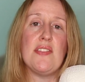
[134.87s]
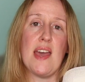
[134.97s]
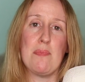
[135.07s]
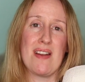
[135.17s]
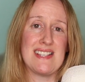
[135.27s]

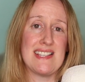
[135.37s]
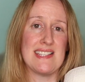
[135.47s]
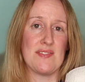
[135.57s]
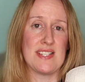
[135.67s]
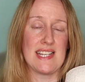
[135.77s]
Their price
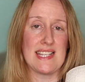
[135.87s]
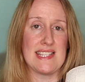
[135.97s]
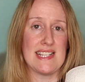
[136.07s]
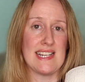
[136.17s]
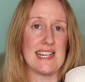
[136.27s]
is
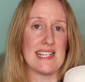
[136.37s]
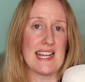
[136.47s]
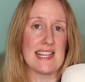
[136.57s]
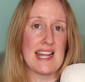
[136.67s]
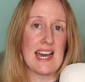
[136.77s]
£7.99
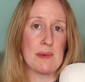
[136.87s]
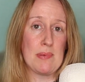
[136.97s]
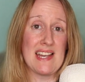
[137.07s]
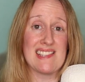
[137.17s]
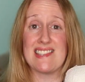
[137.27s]
and I
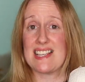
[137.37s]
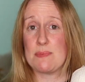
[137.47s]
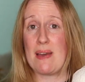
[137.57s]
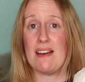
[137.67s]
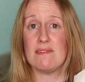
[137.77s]
paid
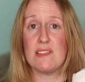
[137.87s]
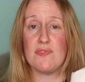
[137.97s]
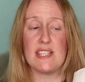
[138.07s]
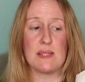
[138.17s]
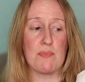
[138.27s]

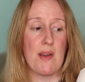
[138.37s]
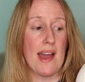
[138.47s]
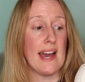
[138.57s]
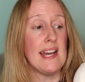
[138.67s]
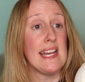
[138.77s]
£6 for this
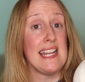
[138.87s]
bra.